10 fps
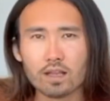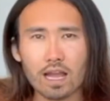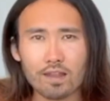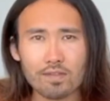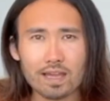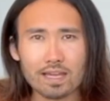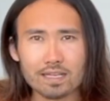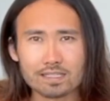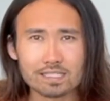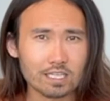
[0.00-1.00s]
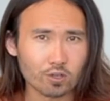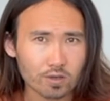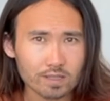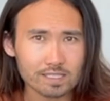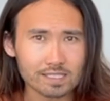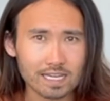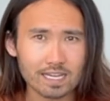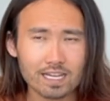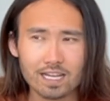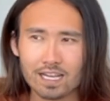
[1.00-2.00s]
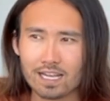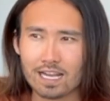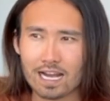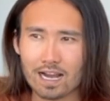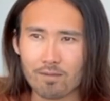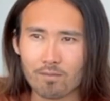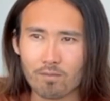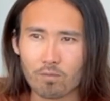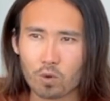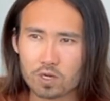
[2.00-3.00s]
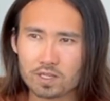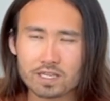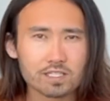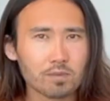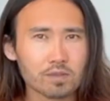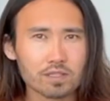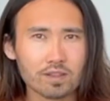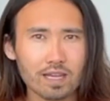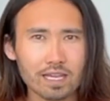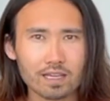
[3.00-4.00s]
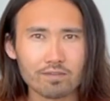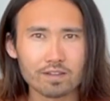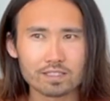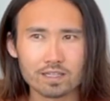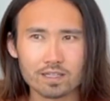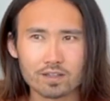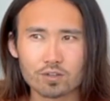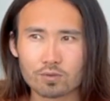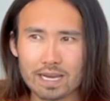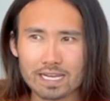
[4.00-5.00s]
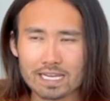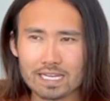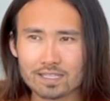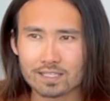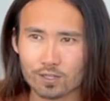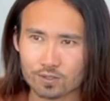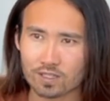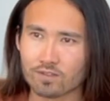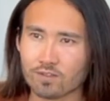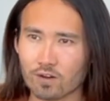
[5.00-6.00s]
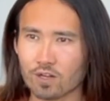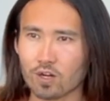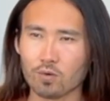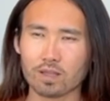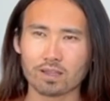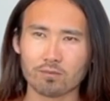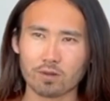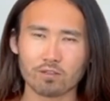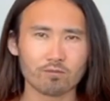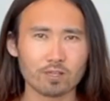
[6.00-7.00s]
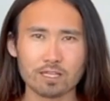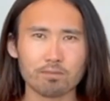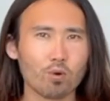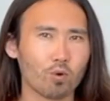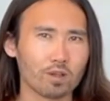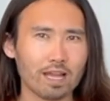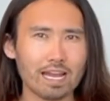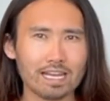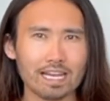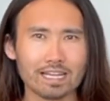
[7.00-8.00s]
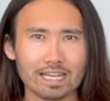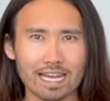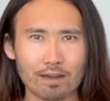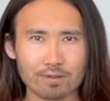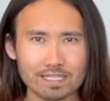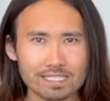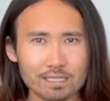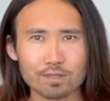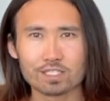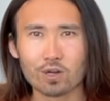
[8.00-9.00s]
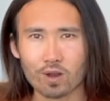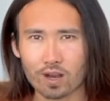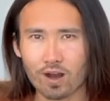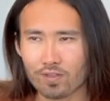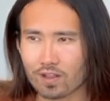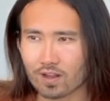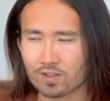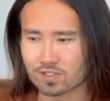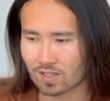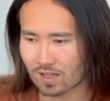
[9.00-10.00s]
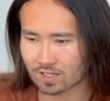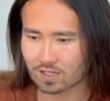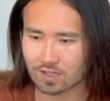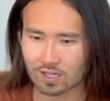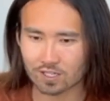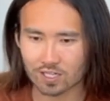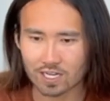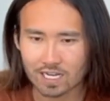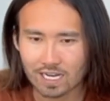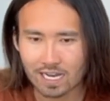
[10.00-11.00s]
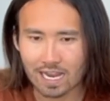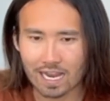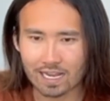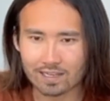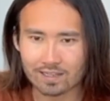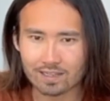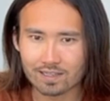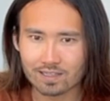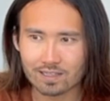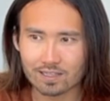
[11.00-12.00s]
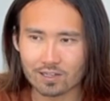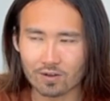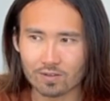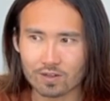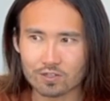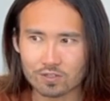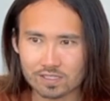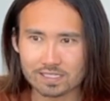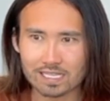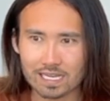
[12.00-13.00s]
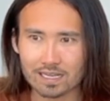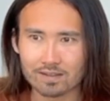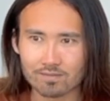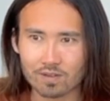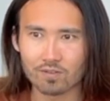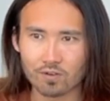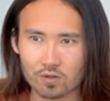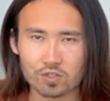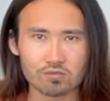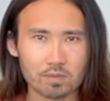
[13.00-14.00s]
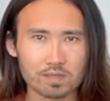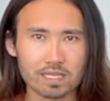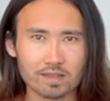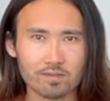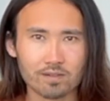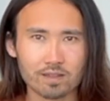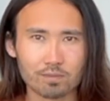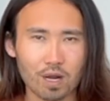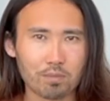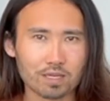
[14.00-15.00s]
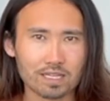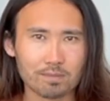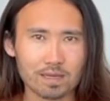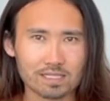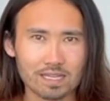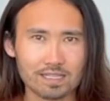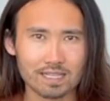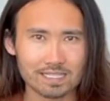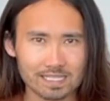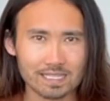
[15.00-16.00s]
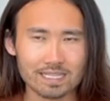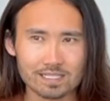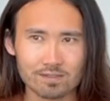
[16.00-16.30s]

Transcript: and they see your listing, um, what are they supposed to think if it's a grainy, tilted photo with, with really poor lighting? They can't really see what's going on there. There's a lot of clutter, and you know they're used to seeing the photos represent the, the property in the best light, and they see this.